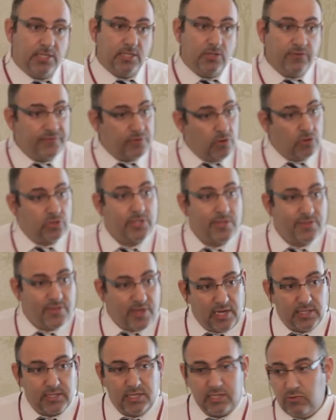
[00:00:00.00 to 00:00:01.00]
And of course
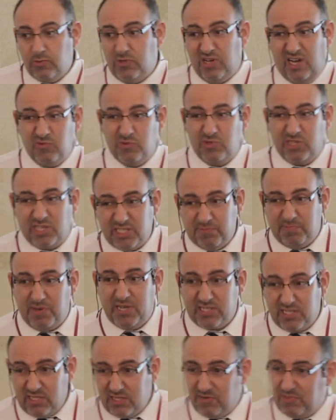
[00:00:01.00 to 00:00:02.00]
that I would
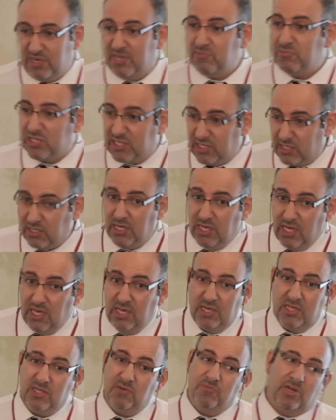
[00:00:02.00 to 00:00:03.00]
expect in the
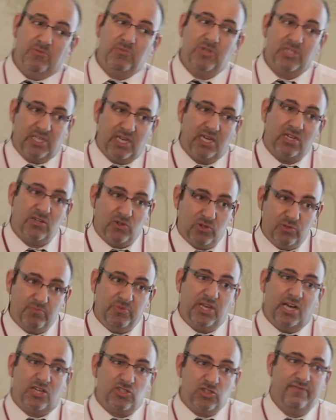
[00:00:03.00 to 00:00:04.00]
primary care could be
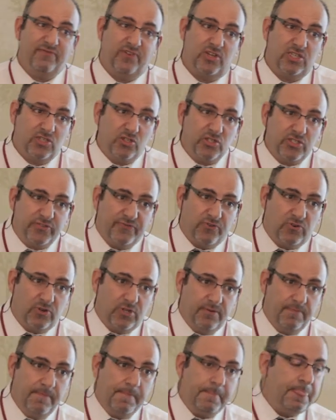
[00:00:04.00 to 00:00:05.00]
actually very useful.
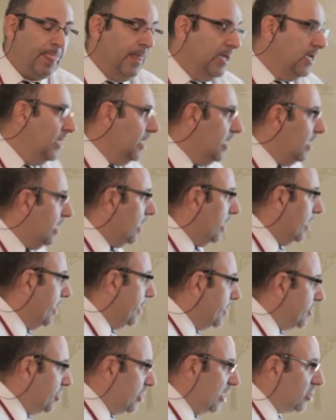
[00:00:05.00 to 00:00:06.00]

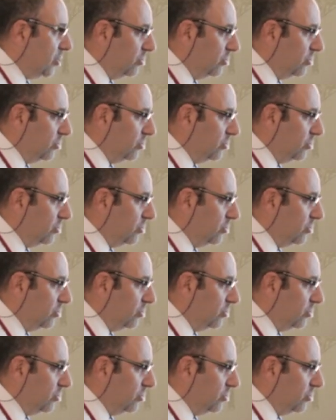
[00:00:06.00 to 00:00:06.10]
Just